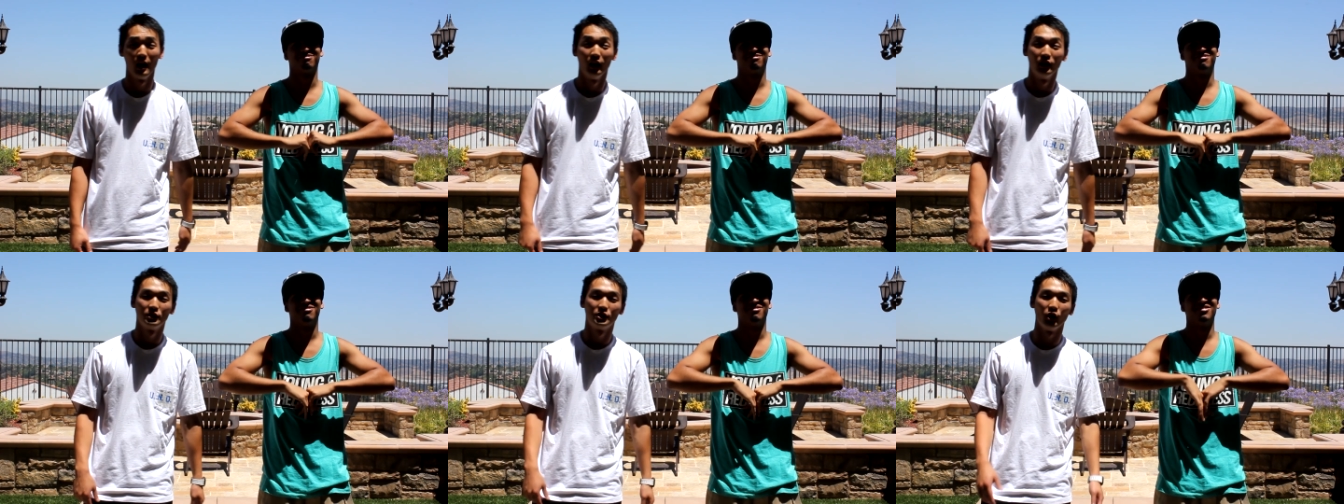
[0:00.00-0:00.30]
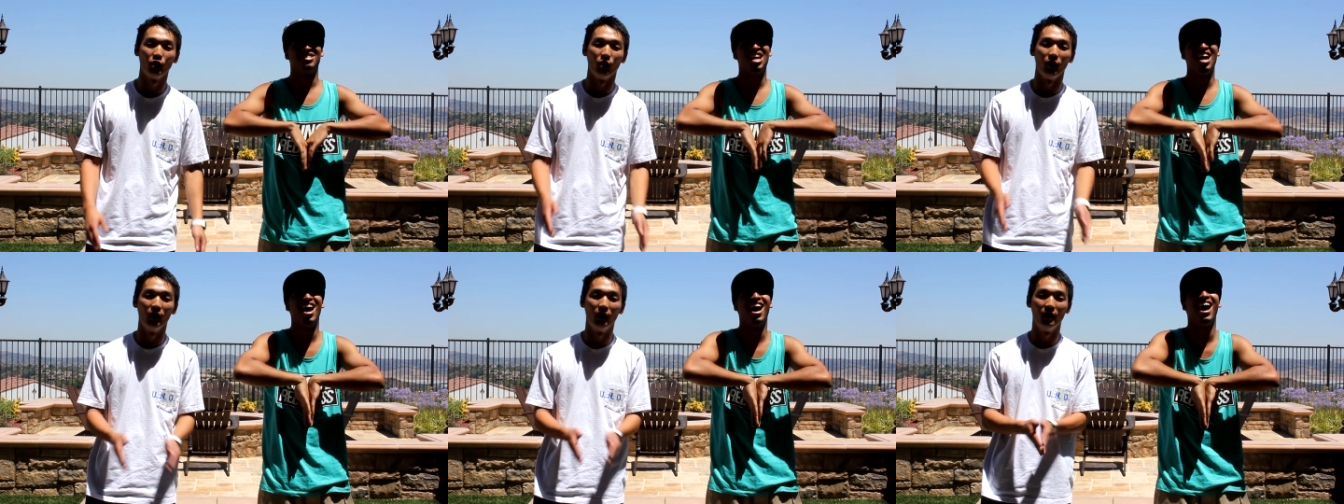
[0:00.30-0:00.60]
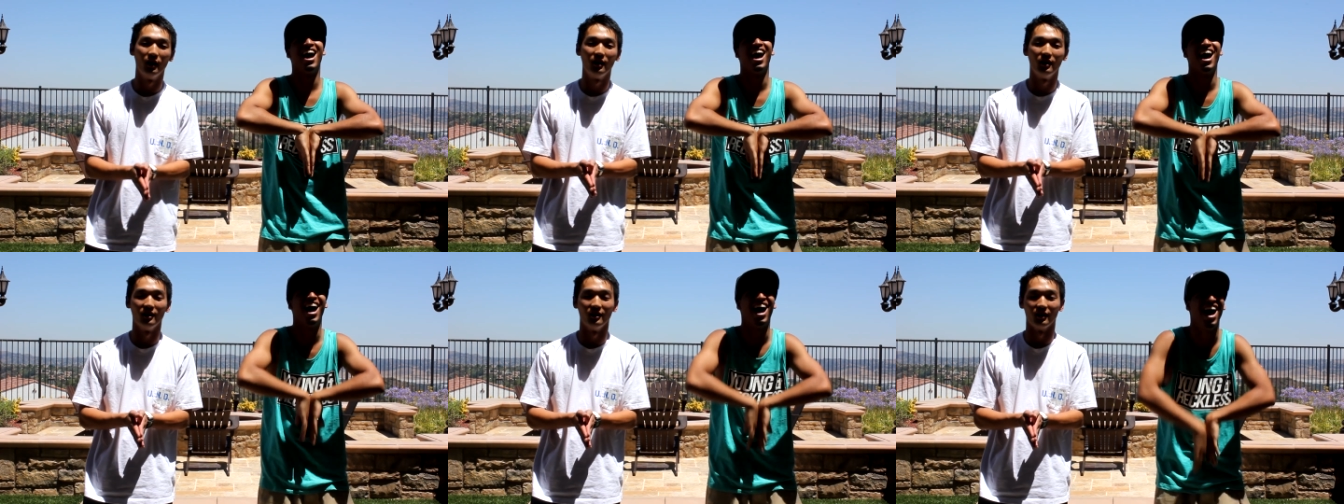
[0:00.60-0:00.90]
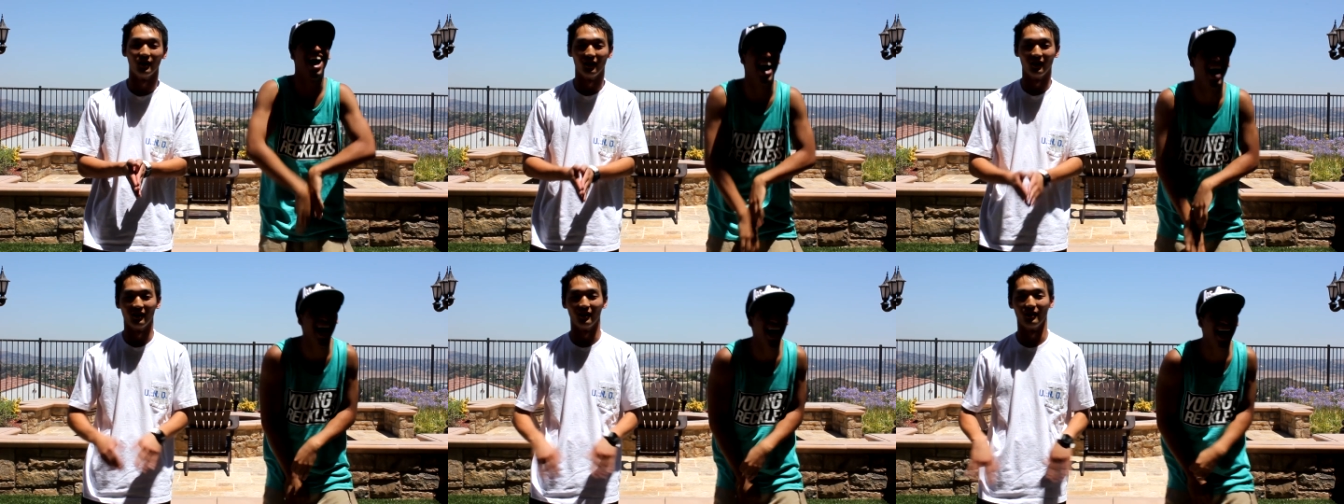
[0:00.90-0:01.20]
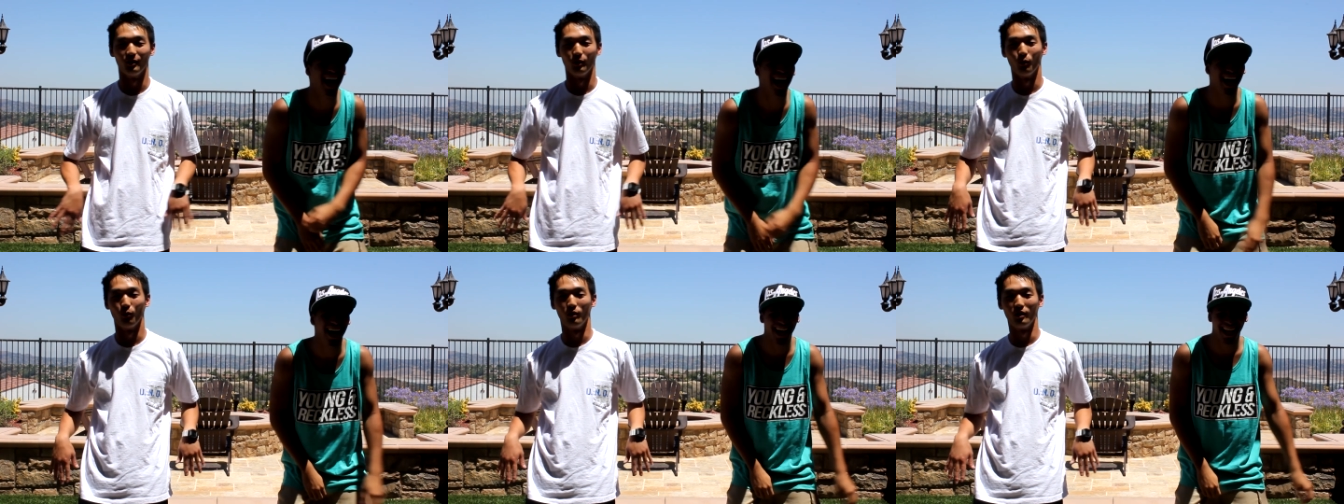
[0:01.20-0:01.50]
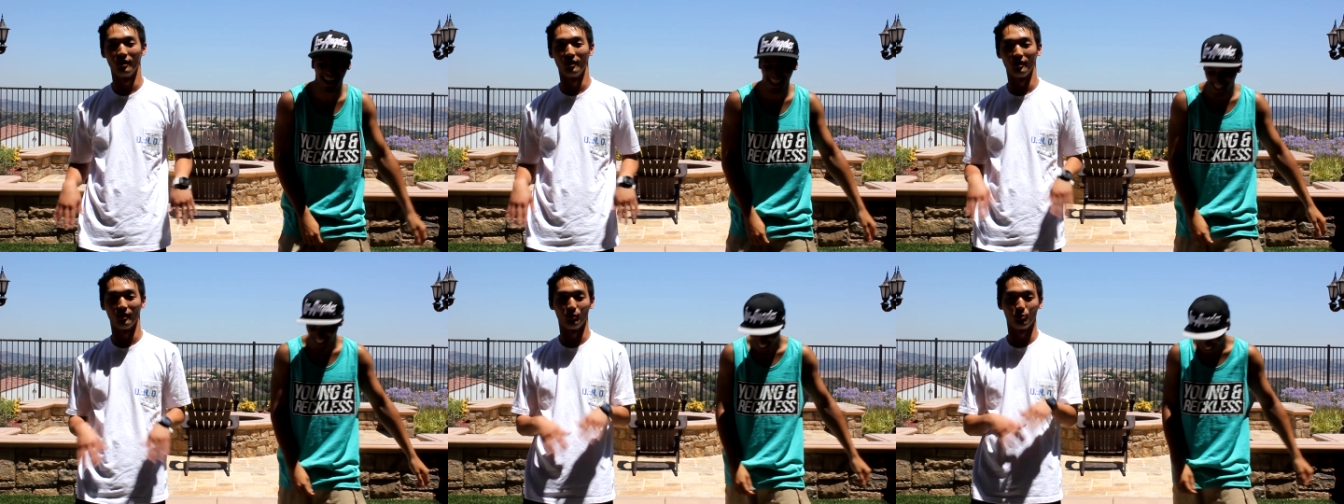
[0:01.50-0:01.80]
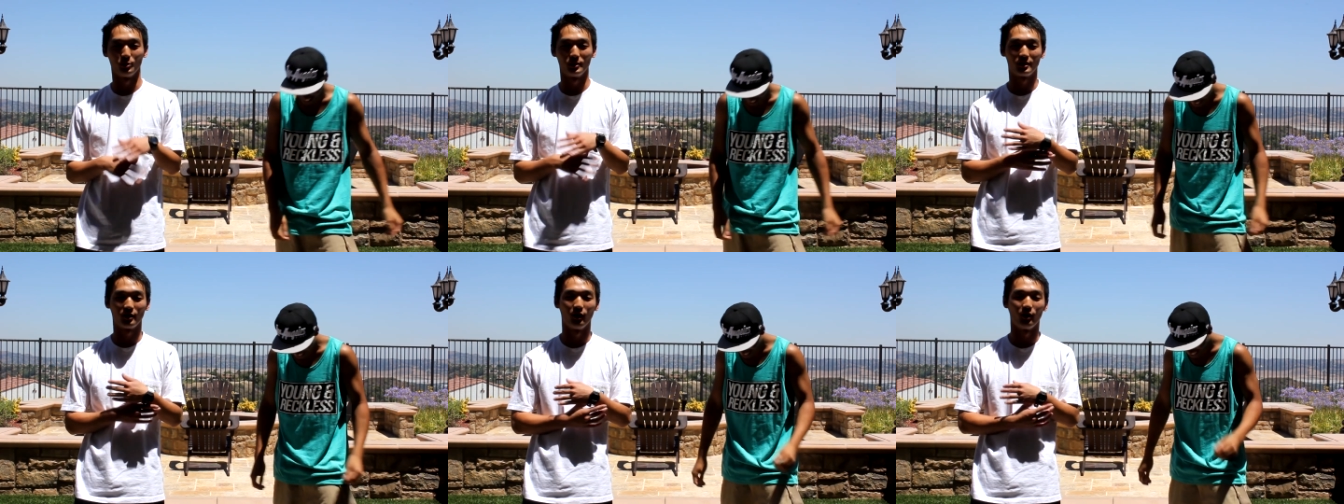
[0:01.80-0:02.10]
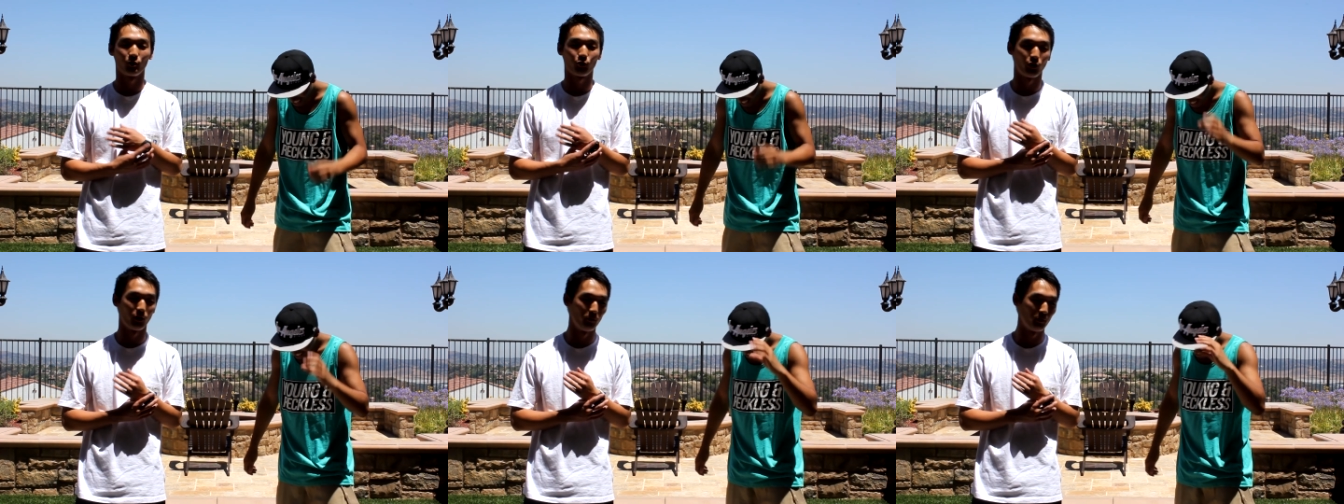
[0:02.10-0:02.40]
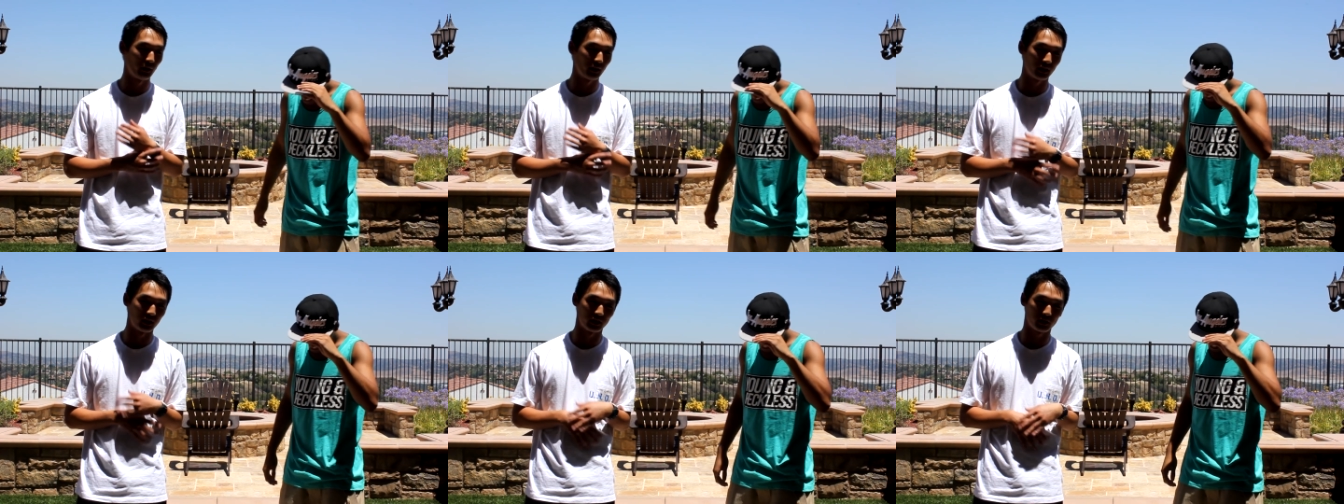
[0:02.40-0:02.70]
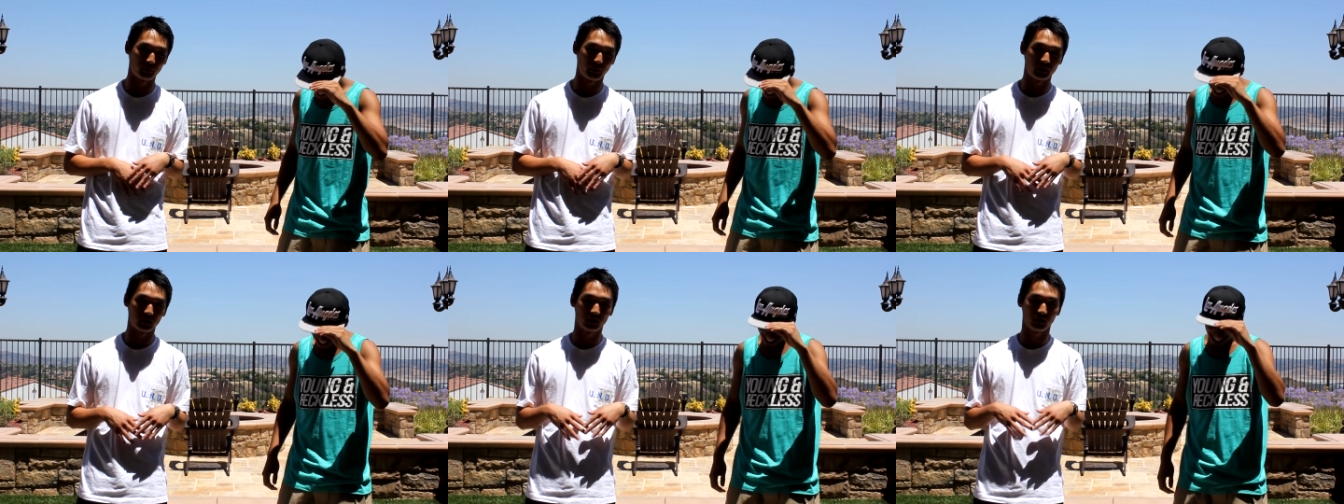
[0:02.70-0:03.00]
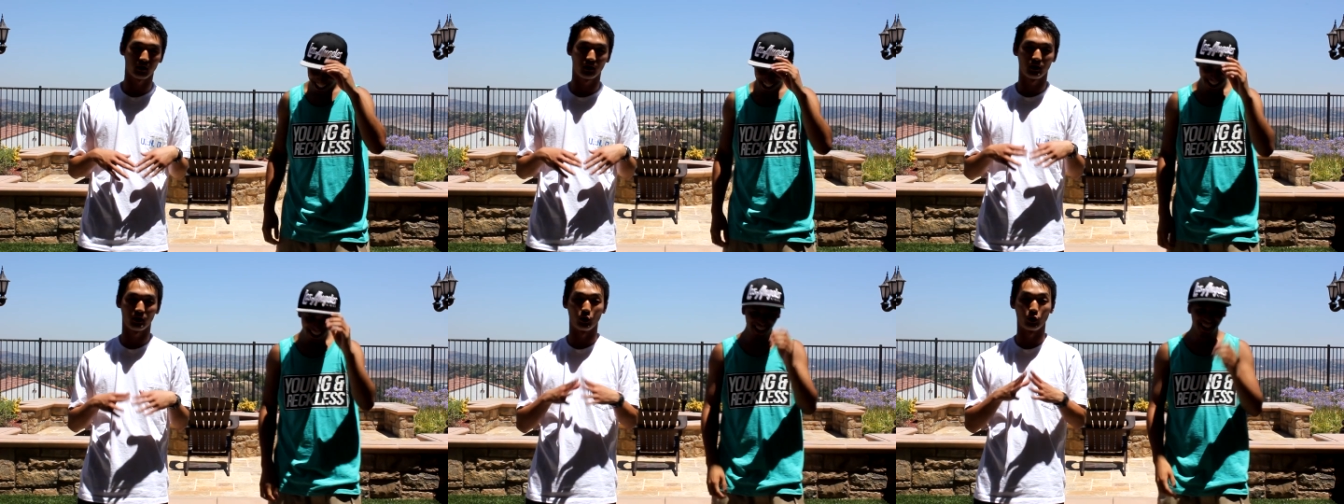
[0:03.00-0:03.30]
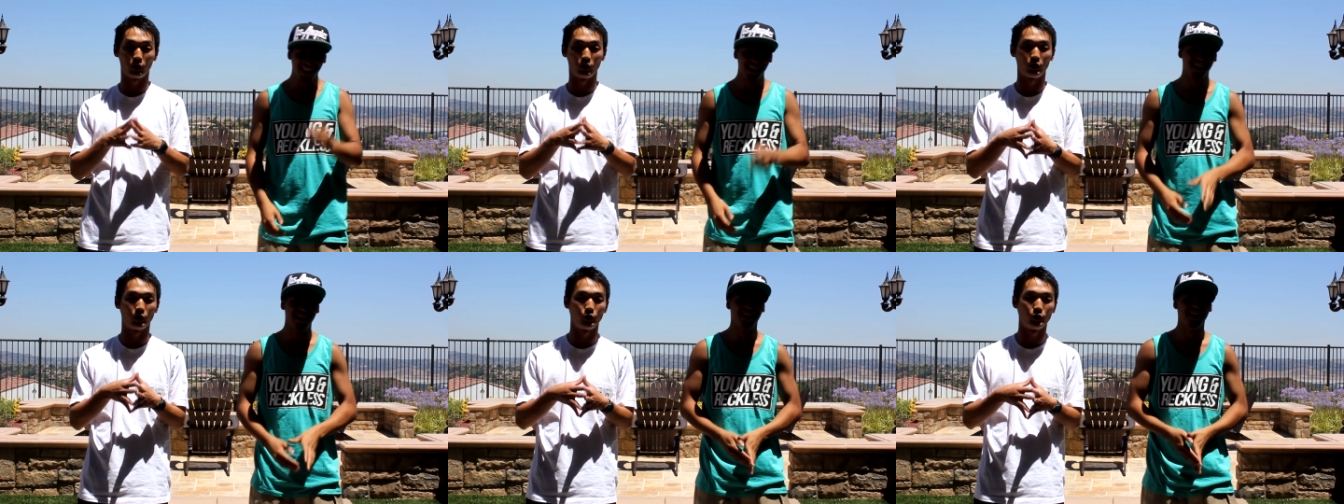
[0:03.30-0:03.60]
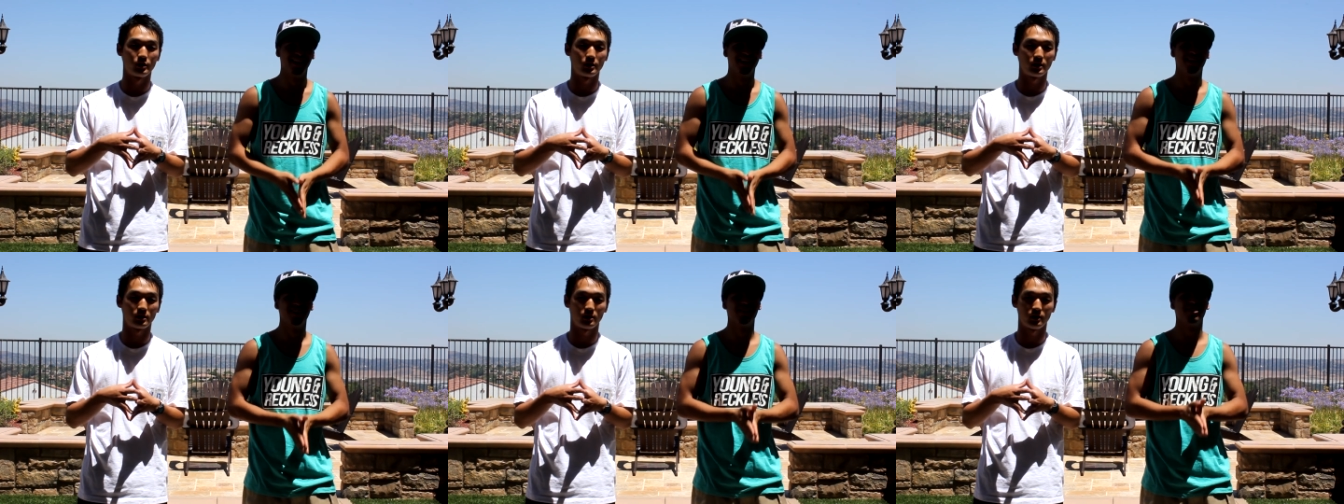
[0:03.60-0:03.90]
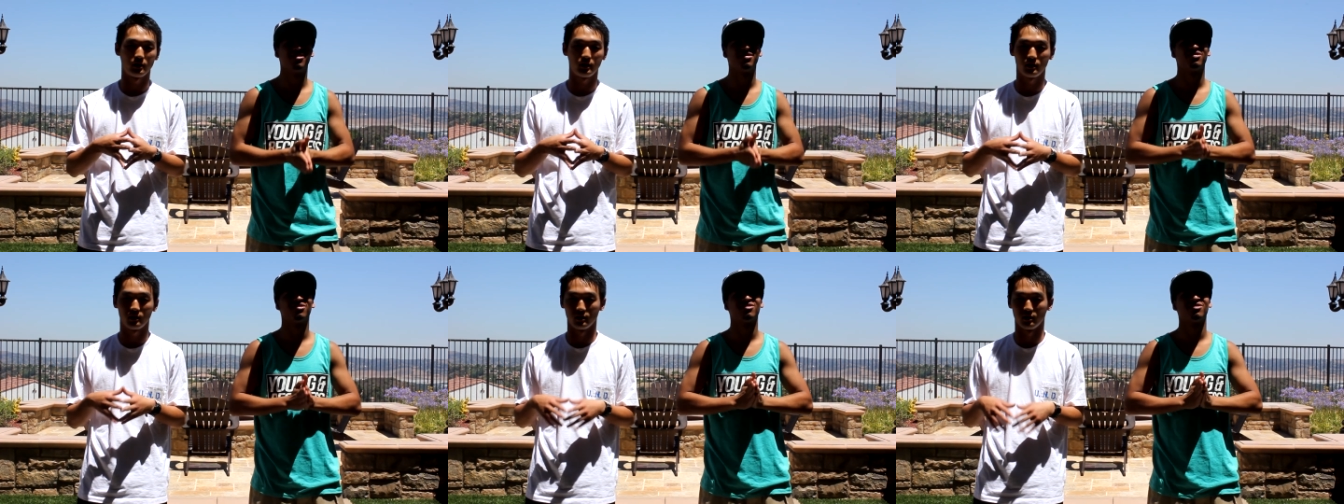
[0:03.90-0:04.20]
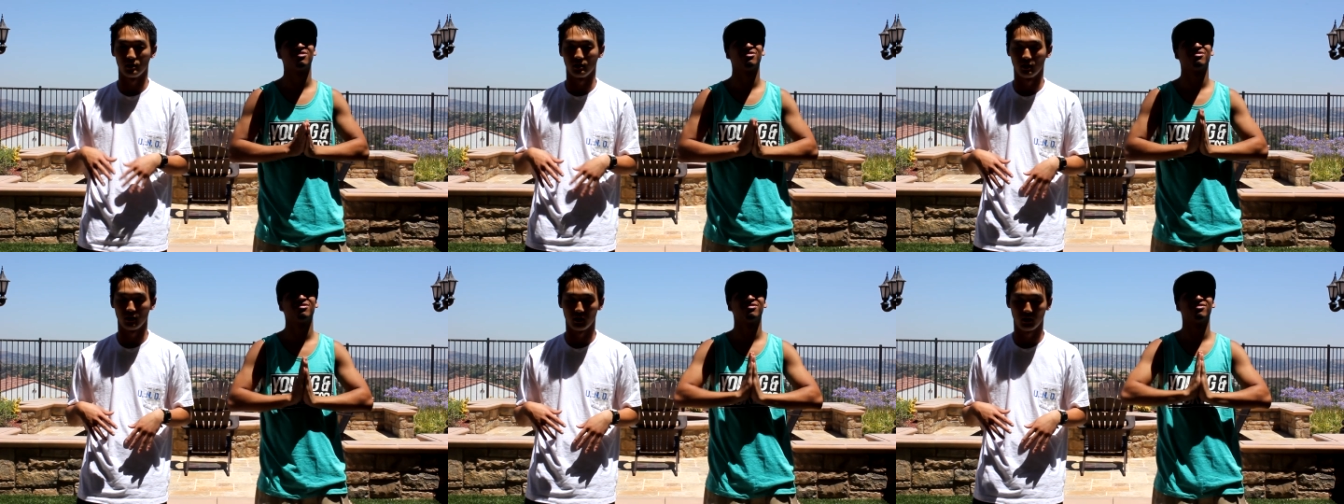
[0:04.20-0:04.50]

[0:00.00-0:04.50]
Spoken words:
So, what we call crumbling is basically you can use this in